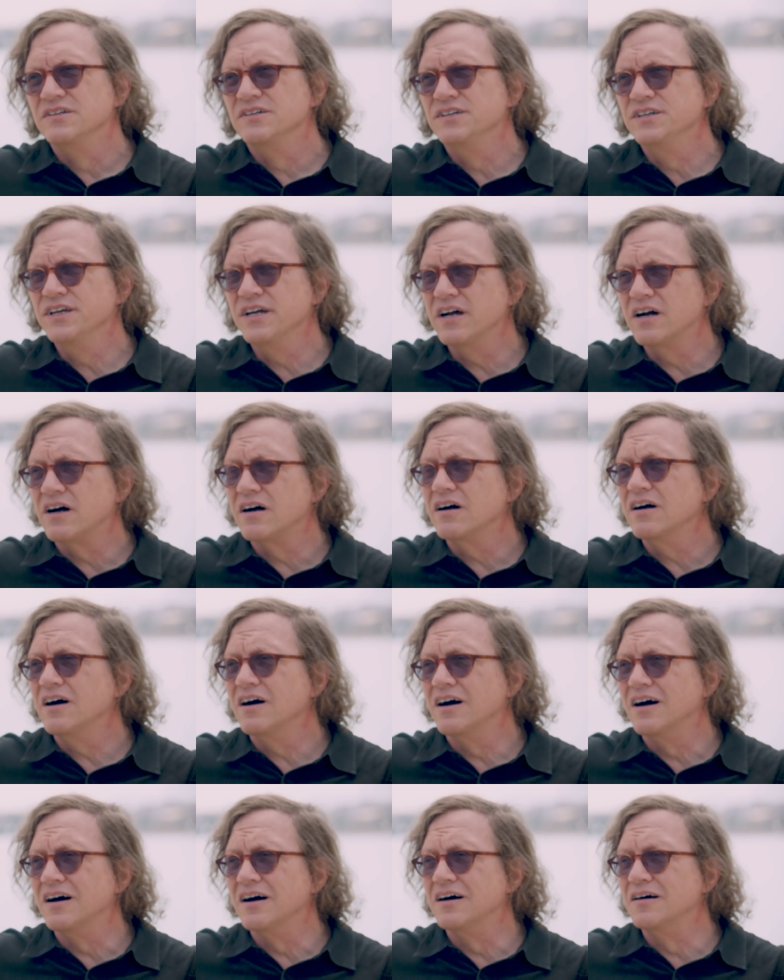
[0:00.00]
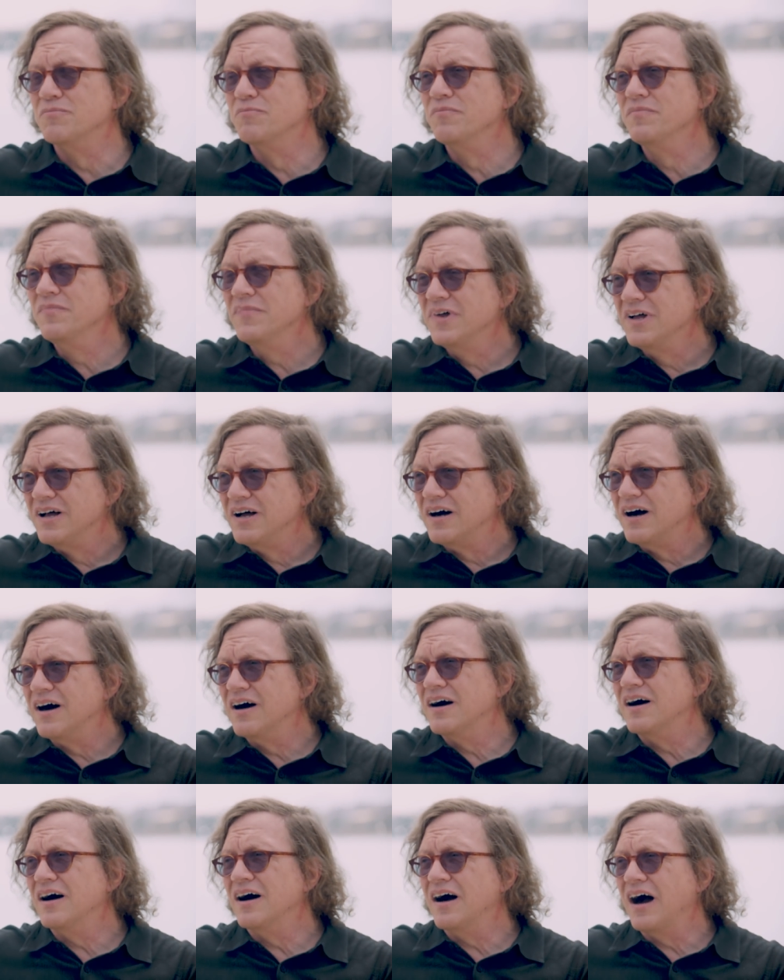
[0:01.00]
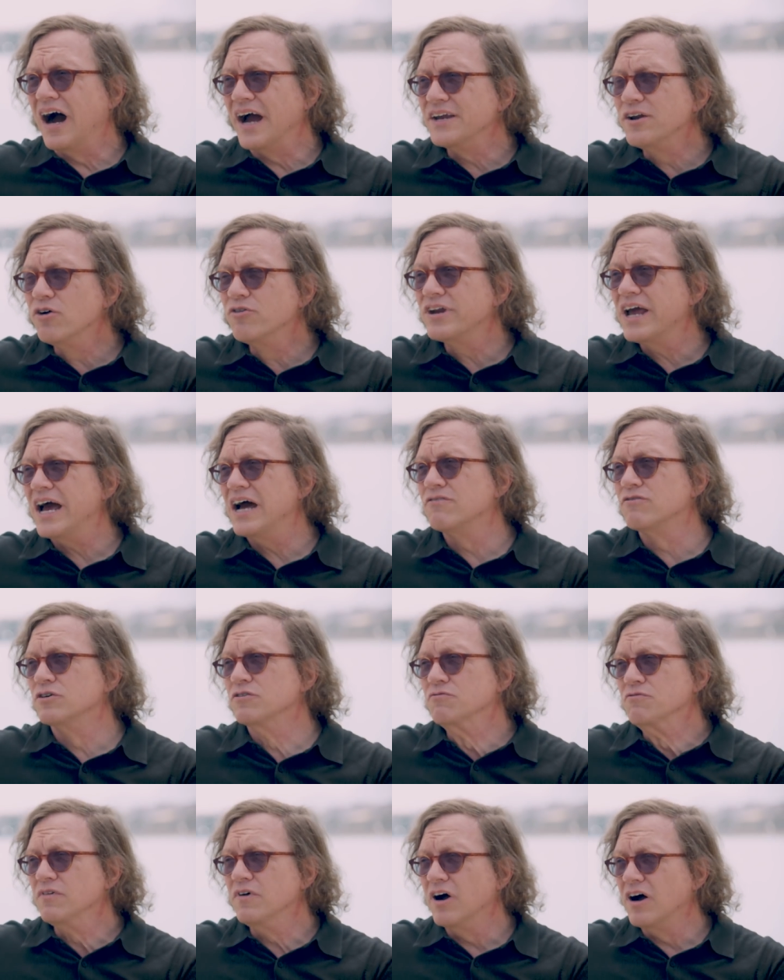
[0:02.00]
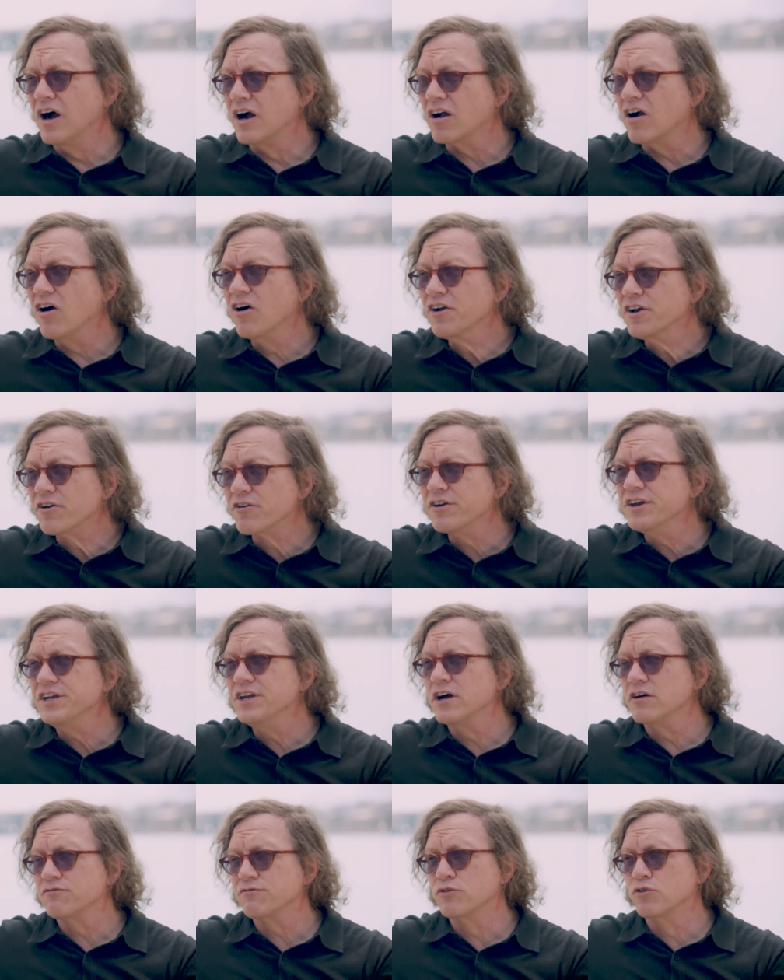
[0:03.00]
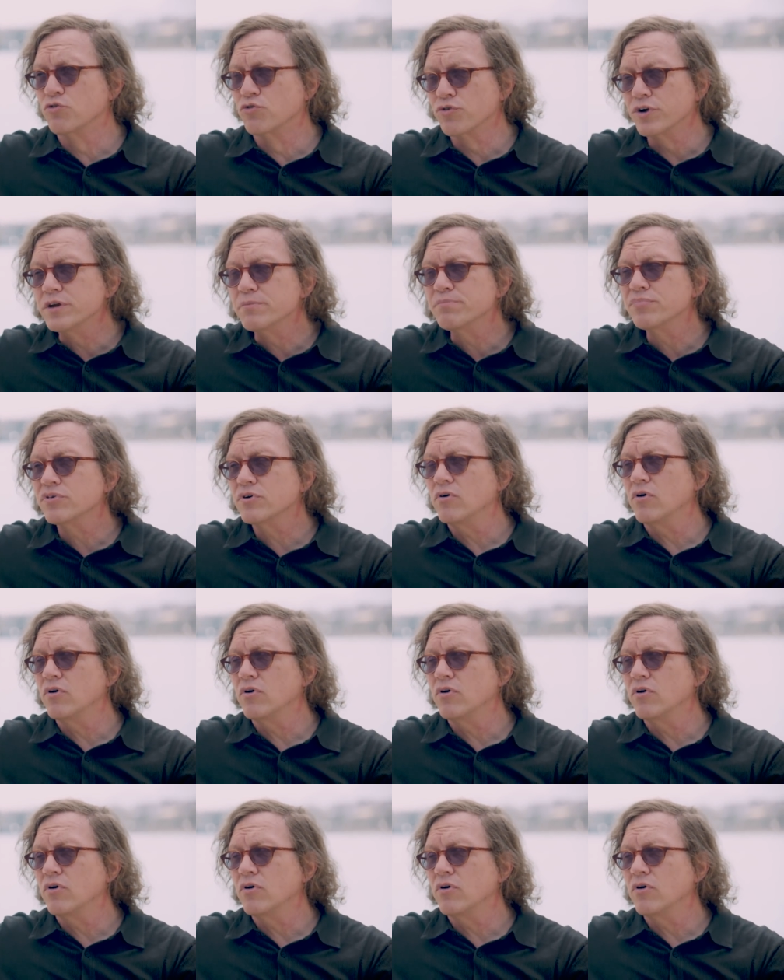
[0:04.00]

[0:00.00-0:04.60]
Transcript: Yeah, I don't have a clear enough grip